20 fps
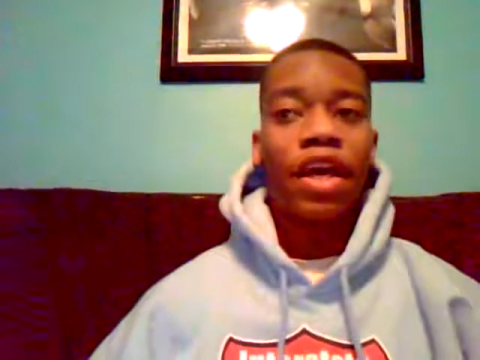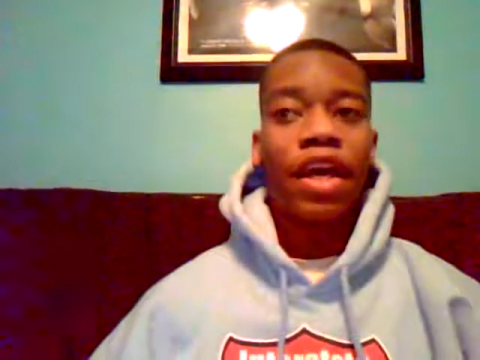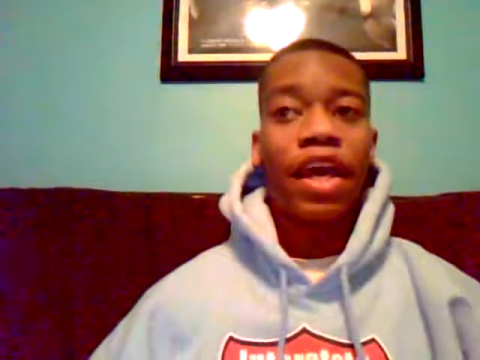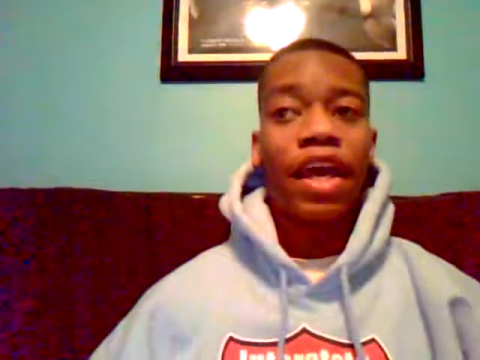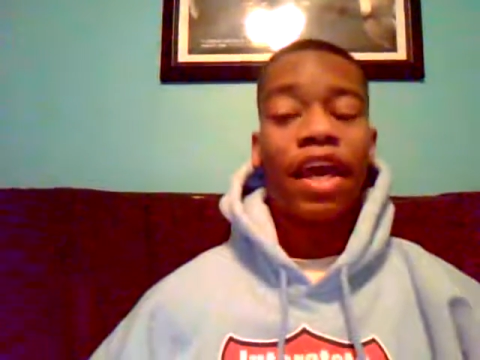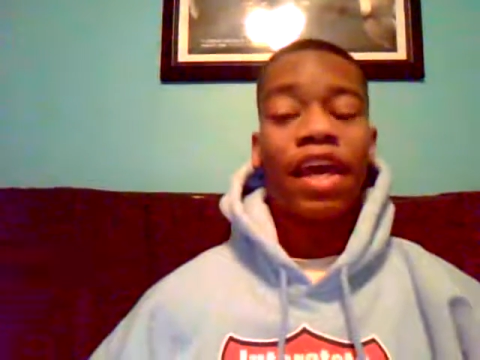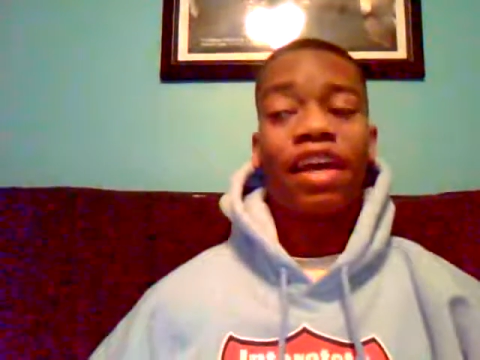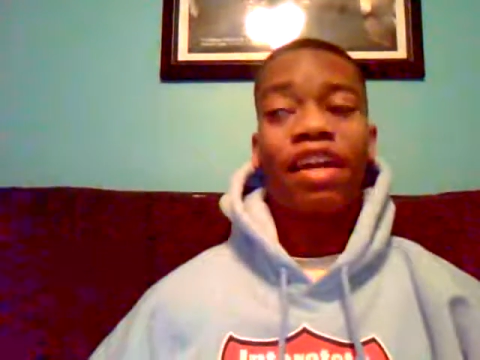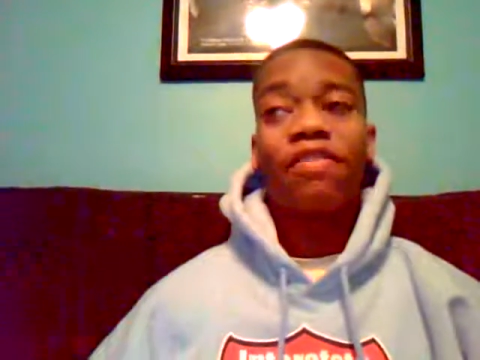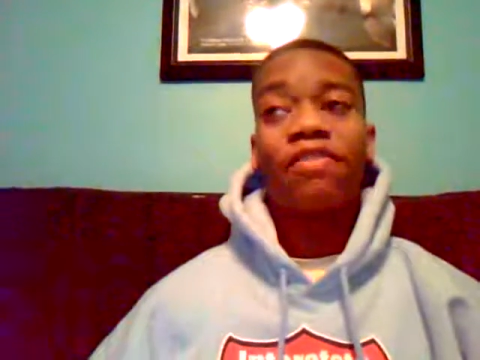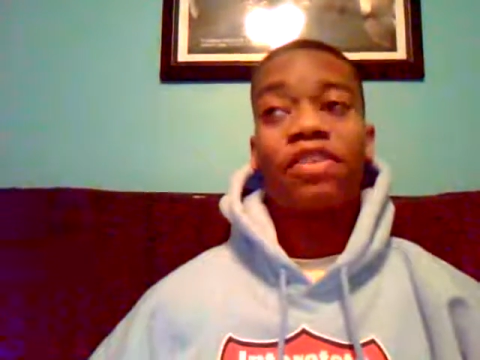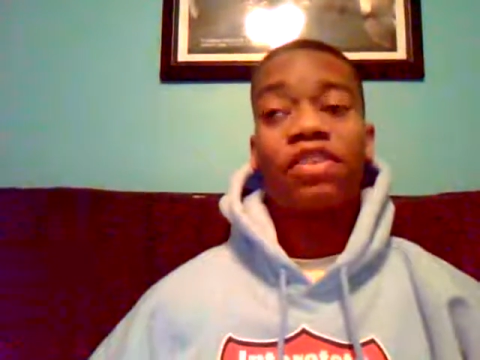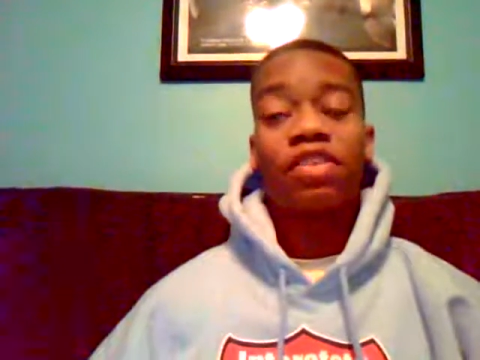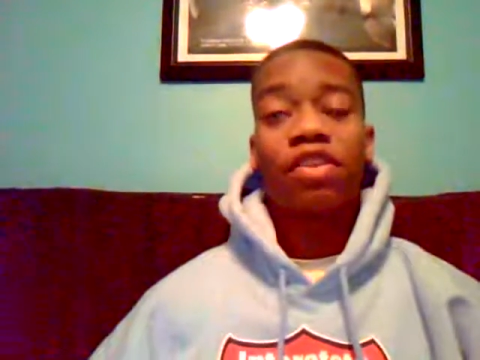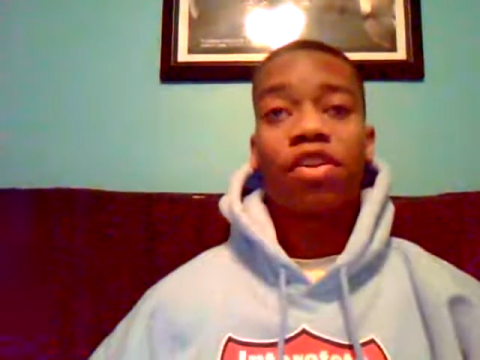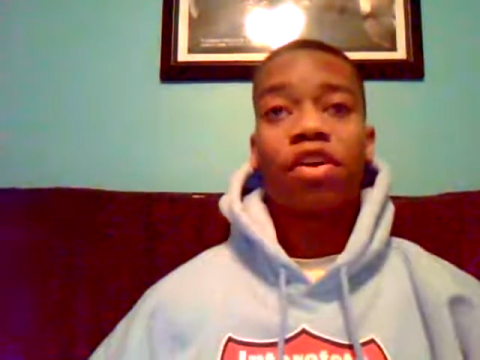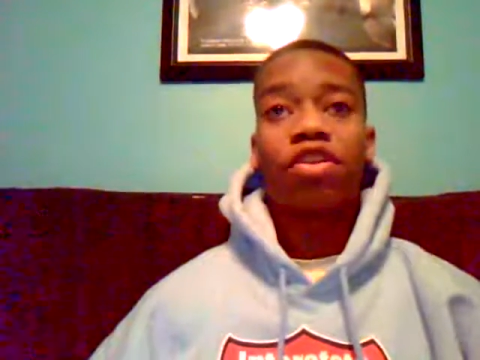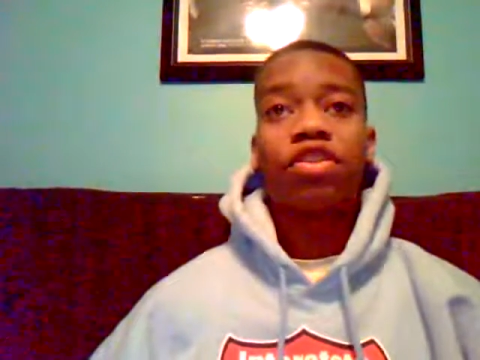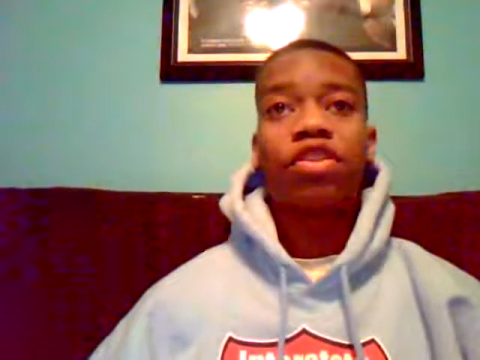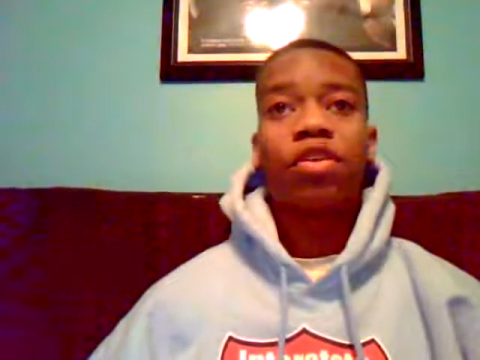and if it's a
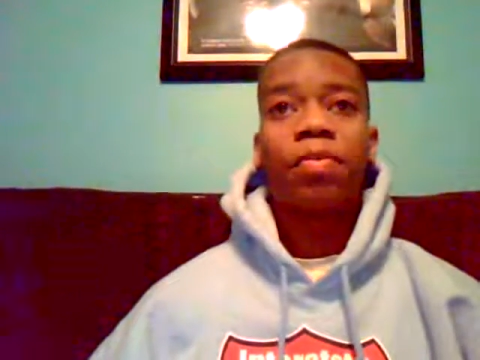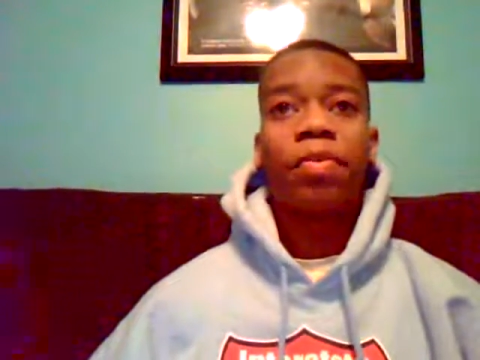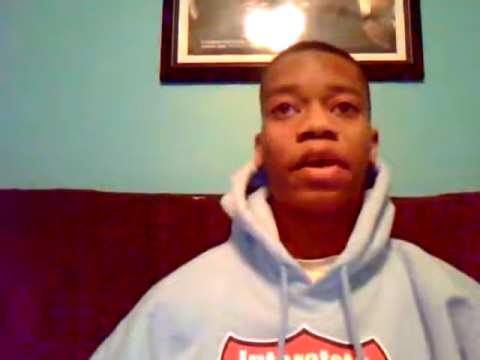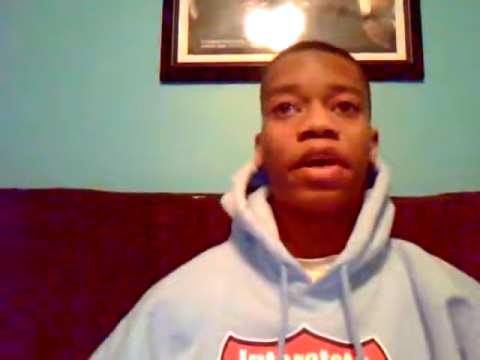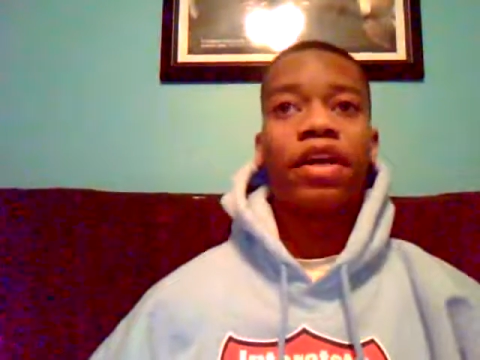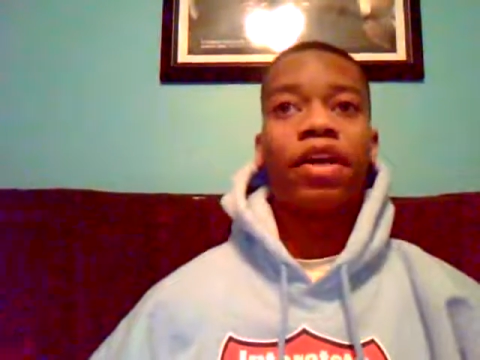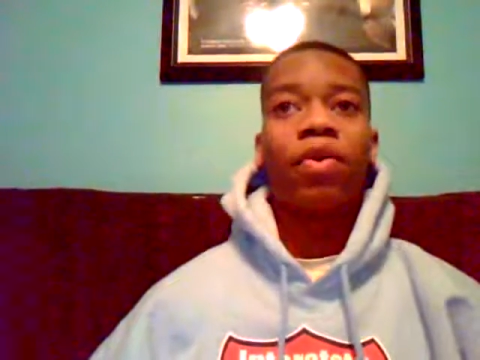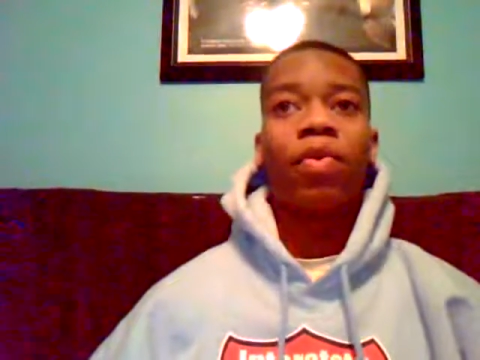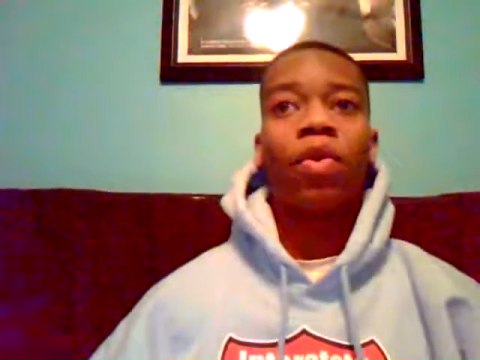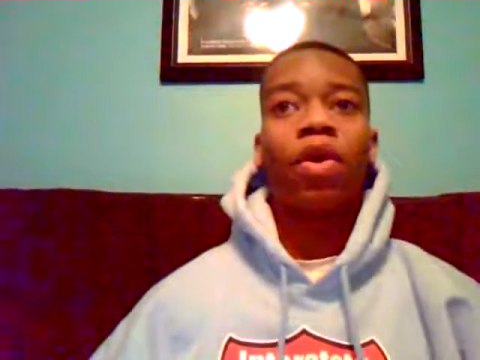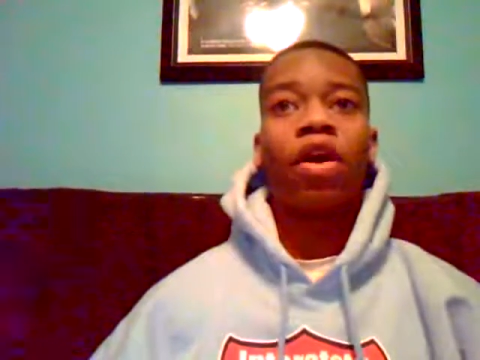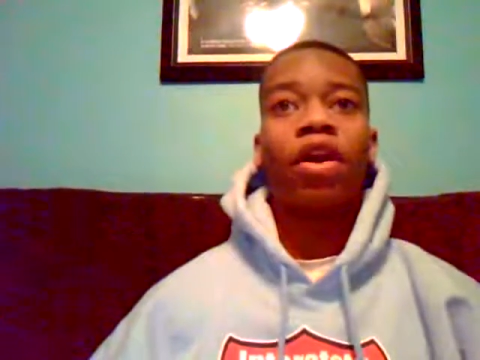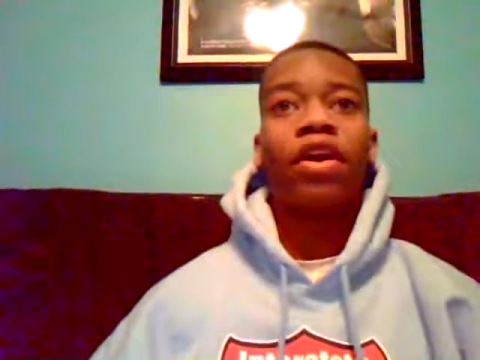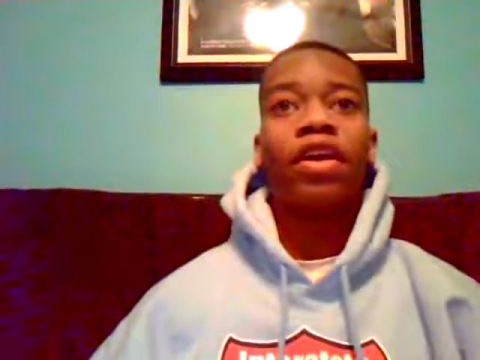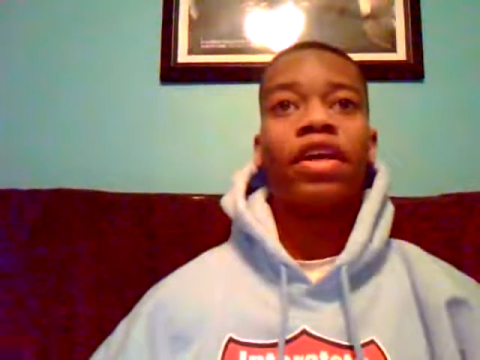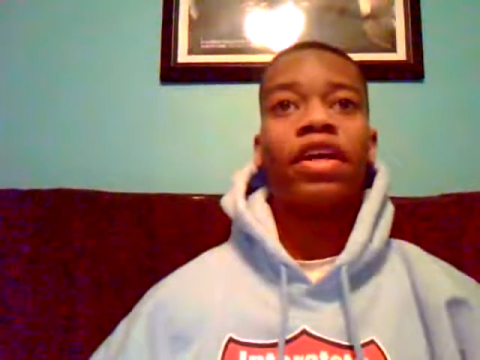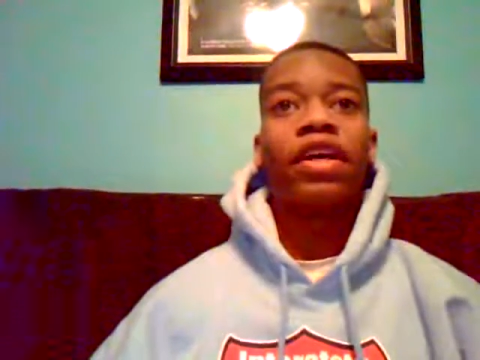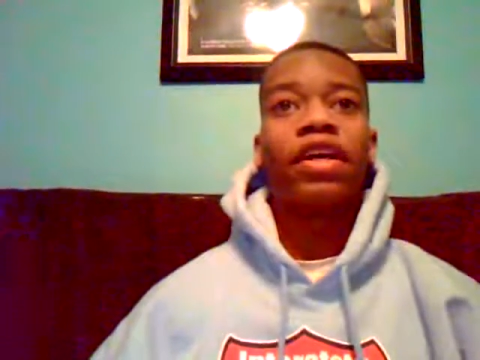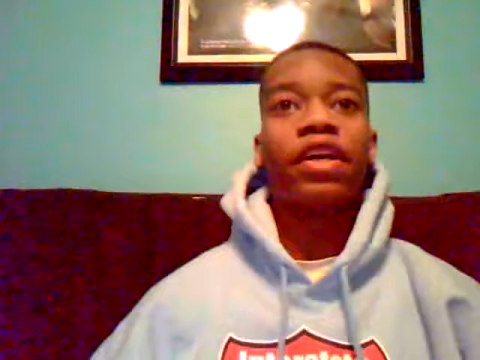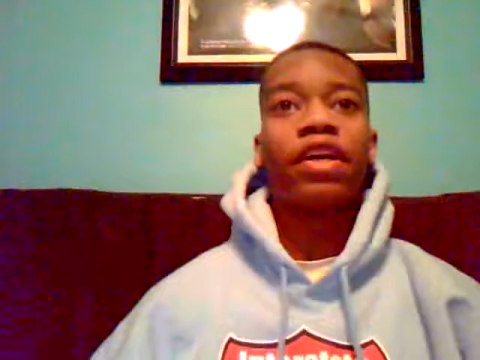large enough body of water,
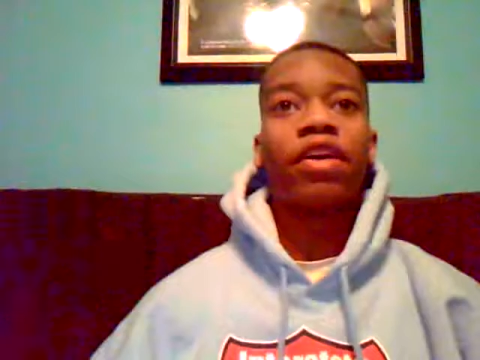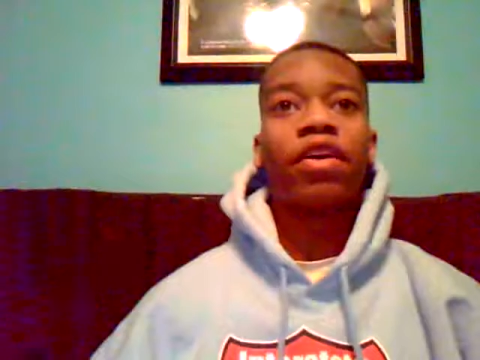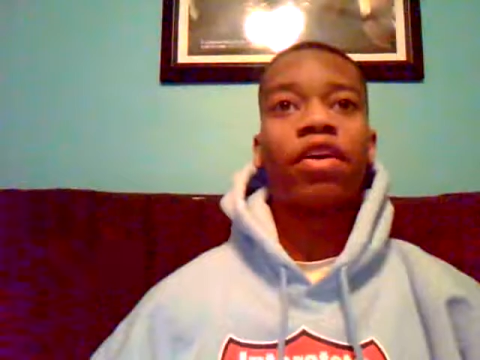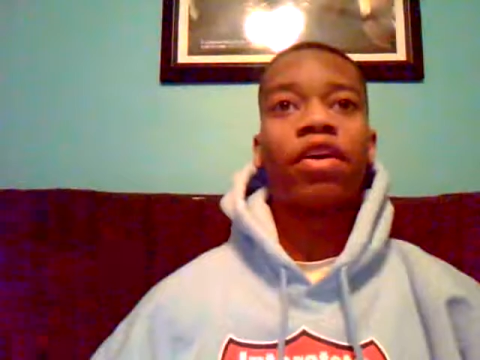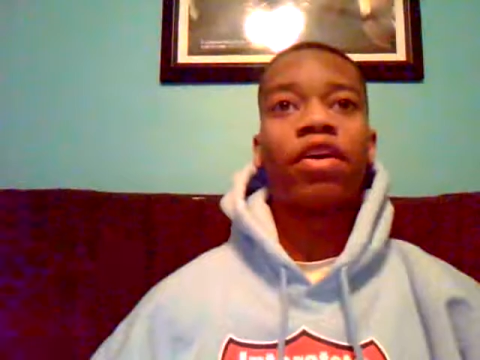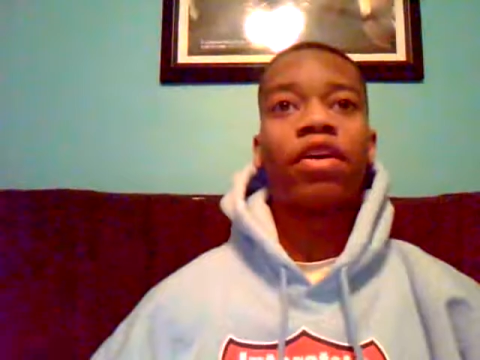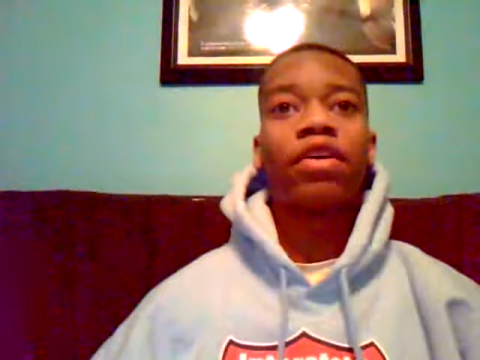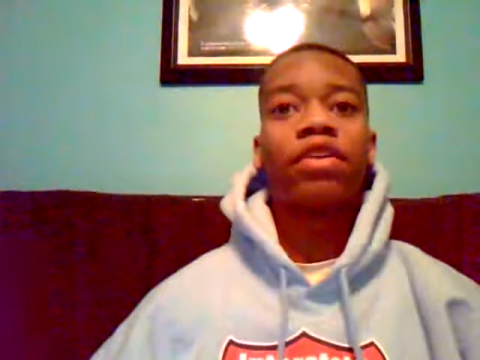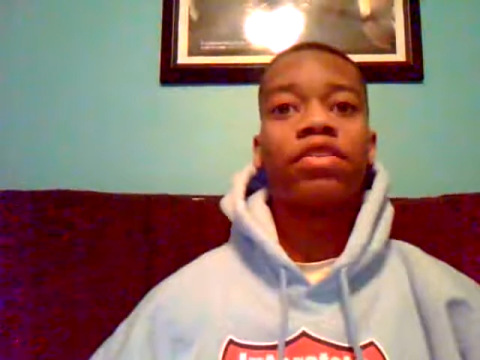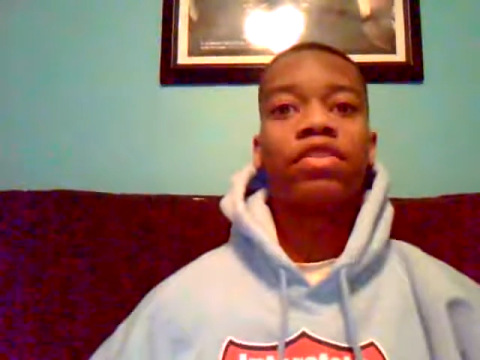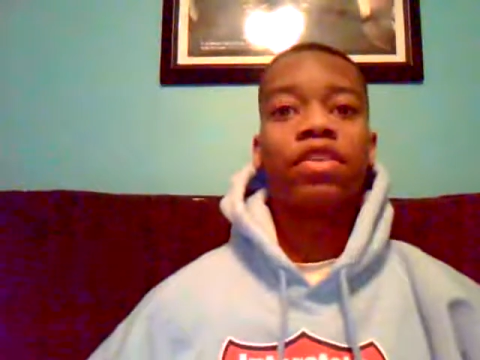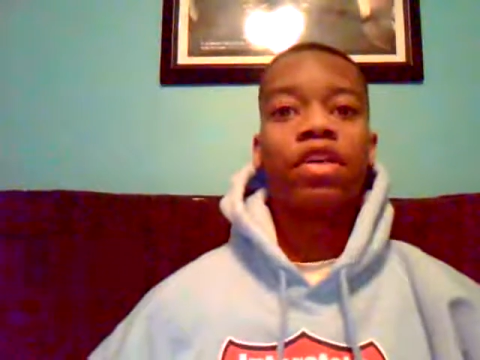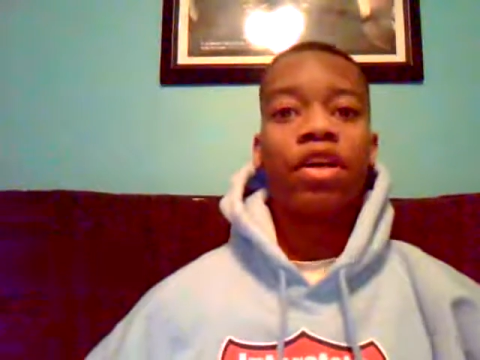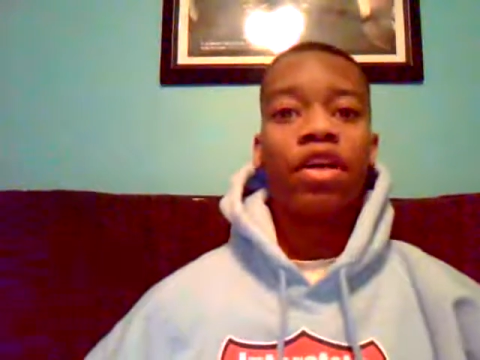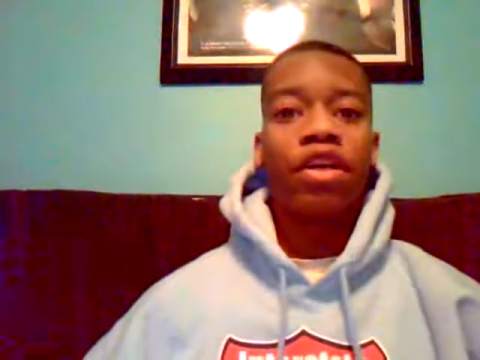it could cause